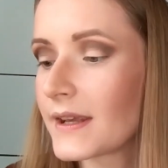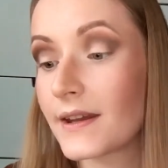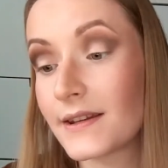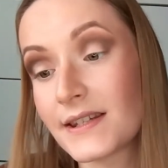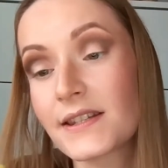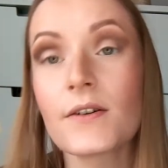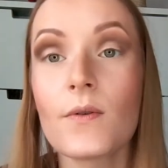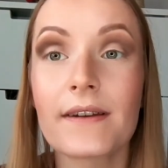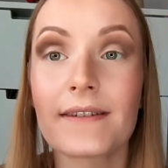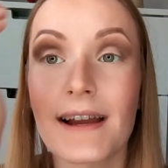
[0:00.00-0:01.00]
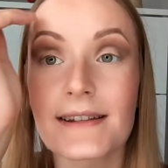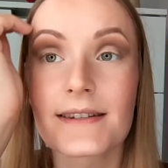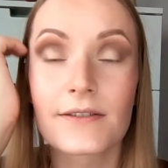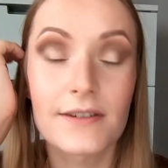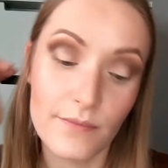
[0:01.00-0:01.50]
It does go on
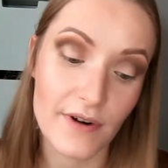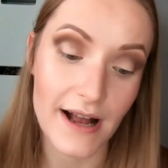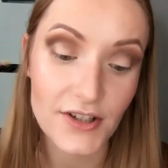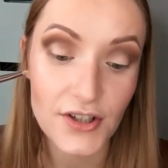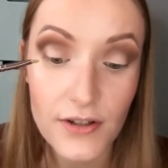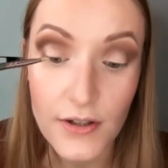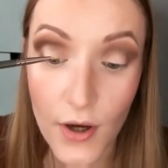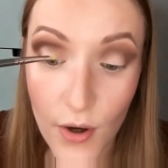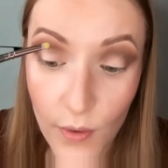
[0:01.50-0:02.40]
nicely on the brush, so